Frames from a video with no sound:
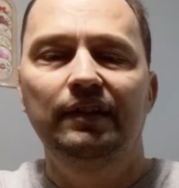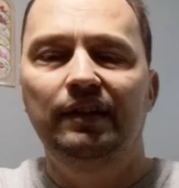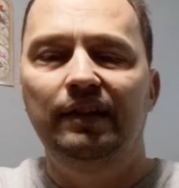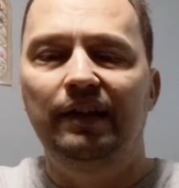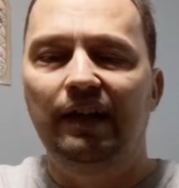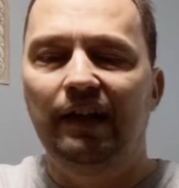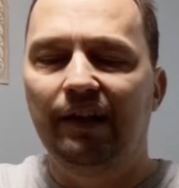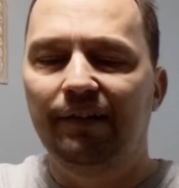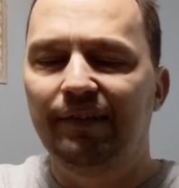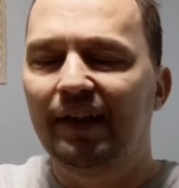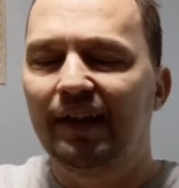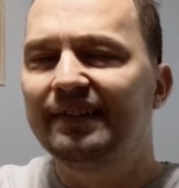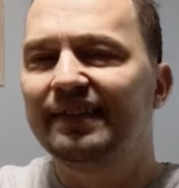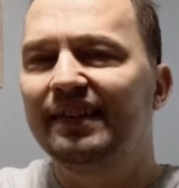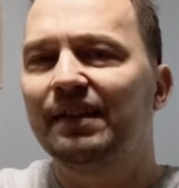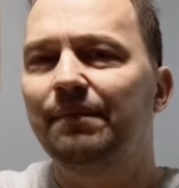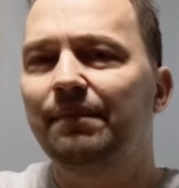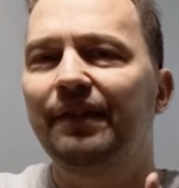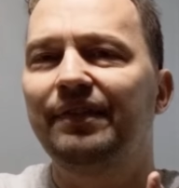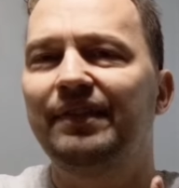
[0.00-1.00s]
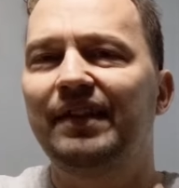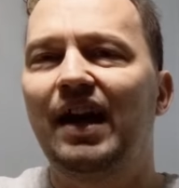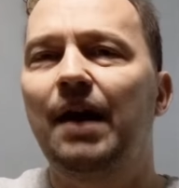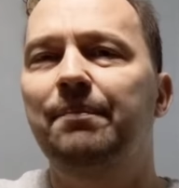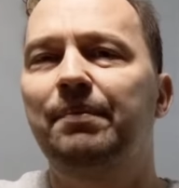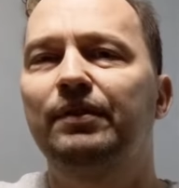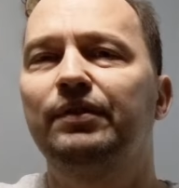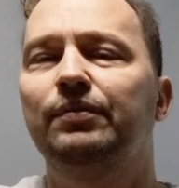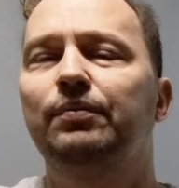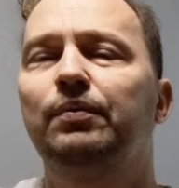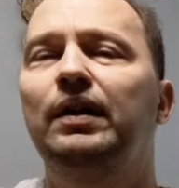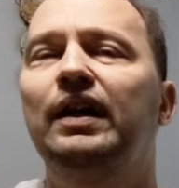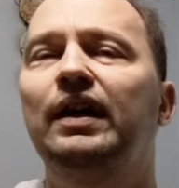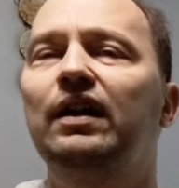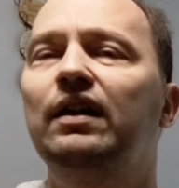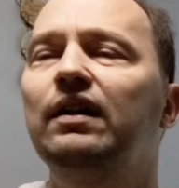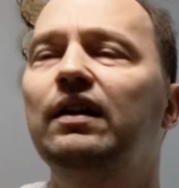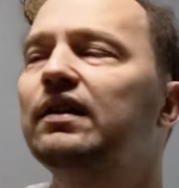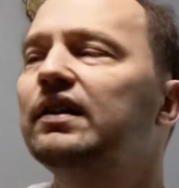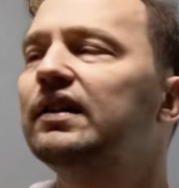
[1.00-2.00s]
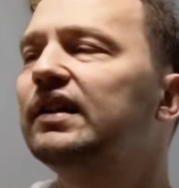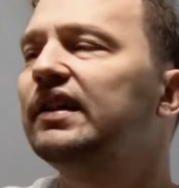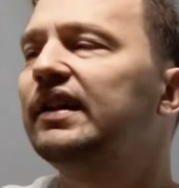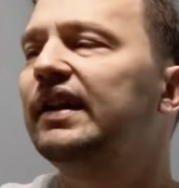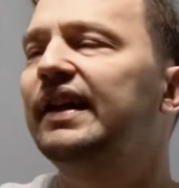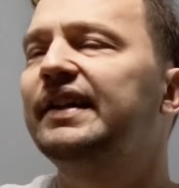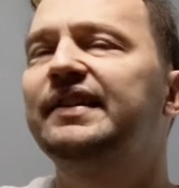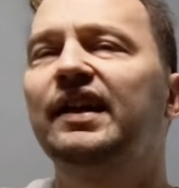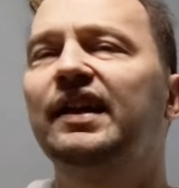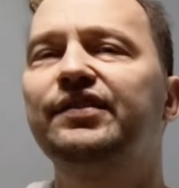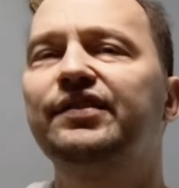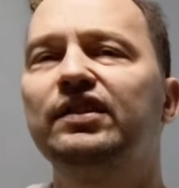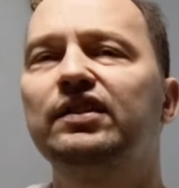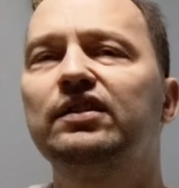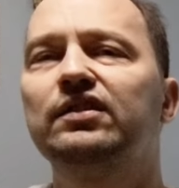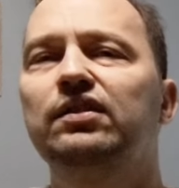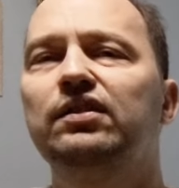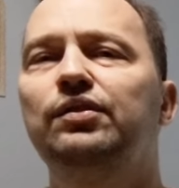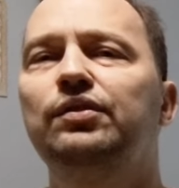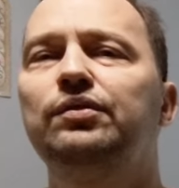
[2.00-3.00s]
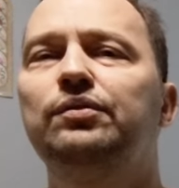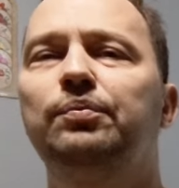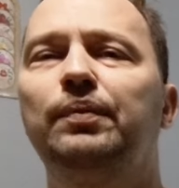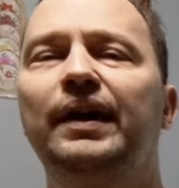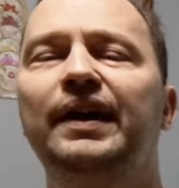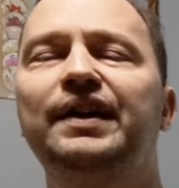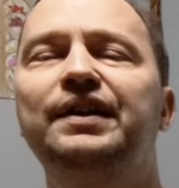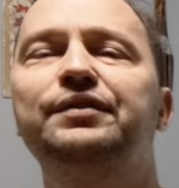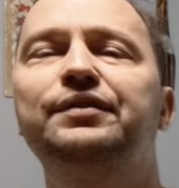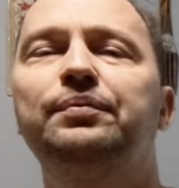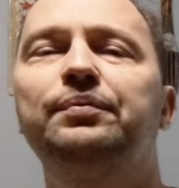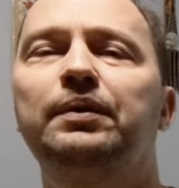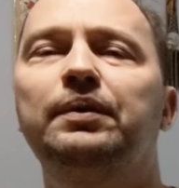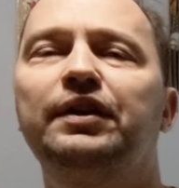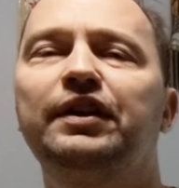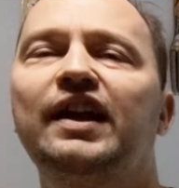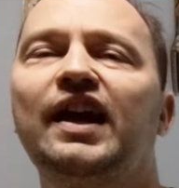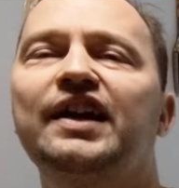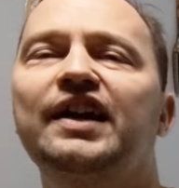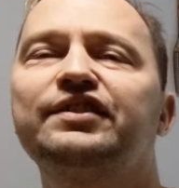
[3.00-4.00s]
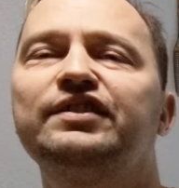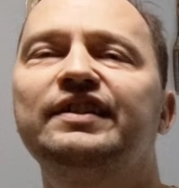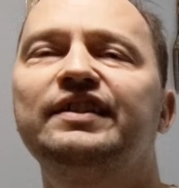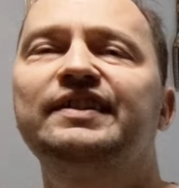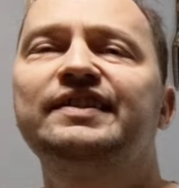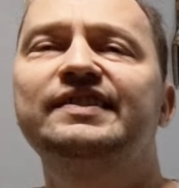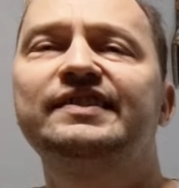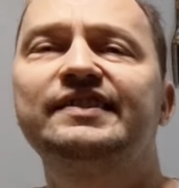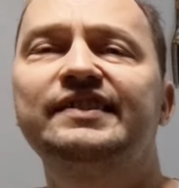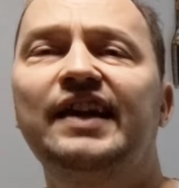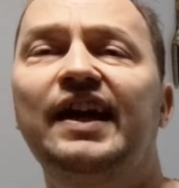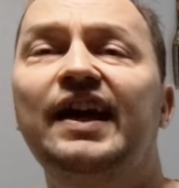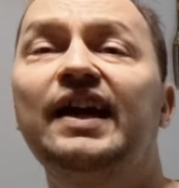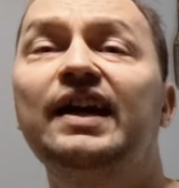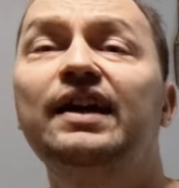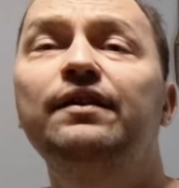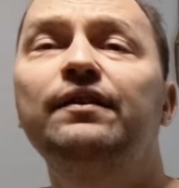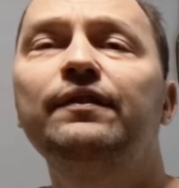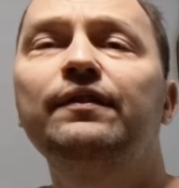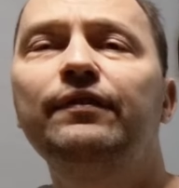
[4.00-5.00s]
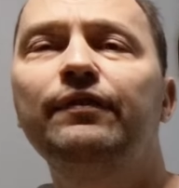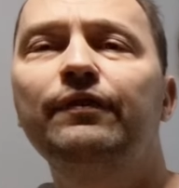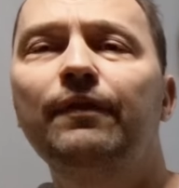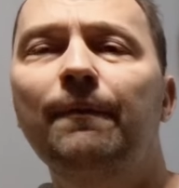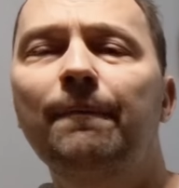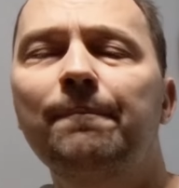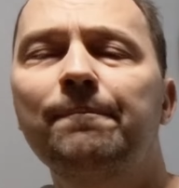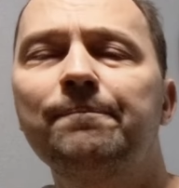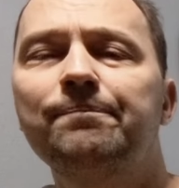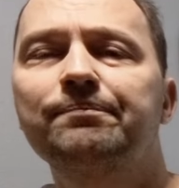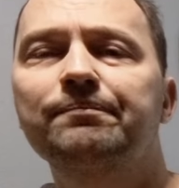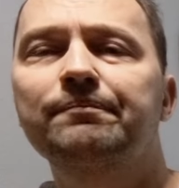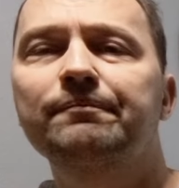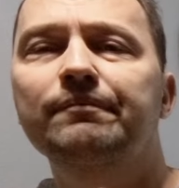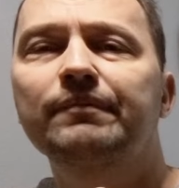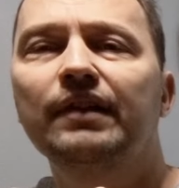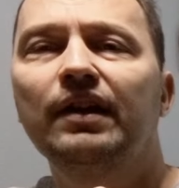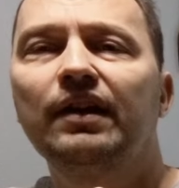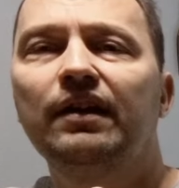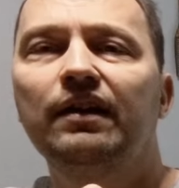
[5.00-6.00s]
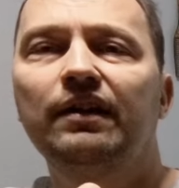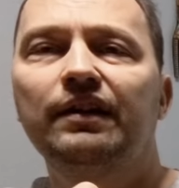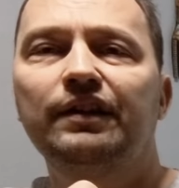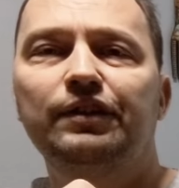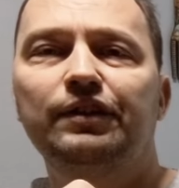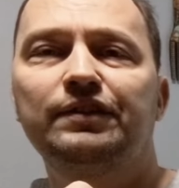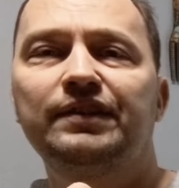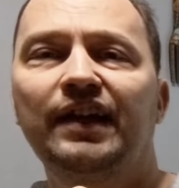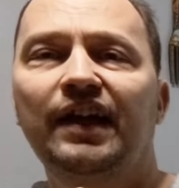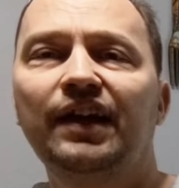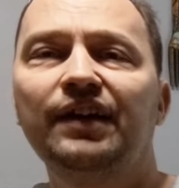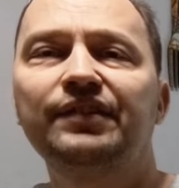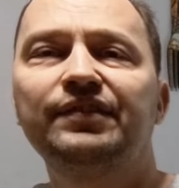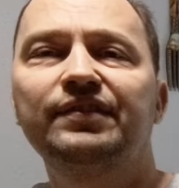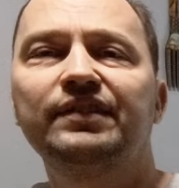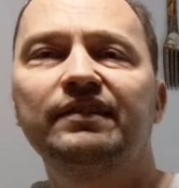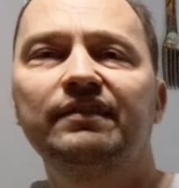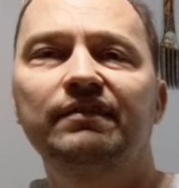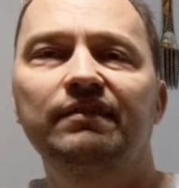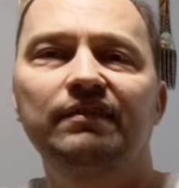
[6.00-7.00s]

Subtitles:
Nice thing about the app as well, it does include ways where you can actually save your test,